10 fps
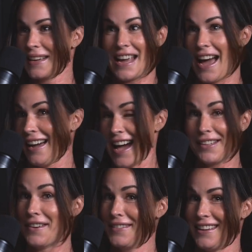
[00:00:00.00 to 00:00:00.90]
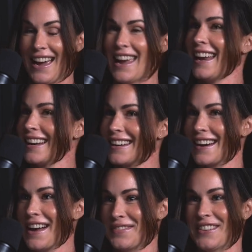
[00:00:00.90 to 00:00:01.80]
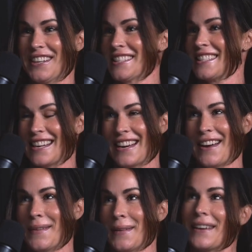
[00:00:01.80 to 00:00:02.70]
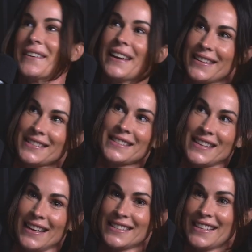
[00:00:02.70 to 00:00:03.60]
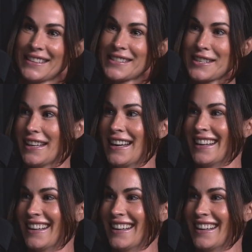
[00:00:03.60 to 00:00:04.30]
So, yeah, I love it. I hated it at first, and now I'm like, okay, this is nice, actually.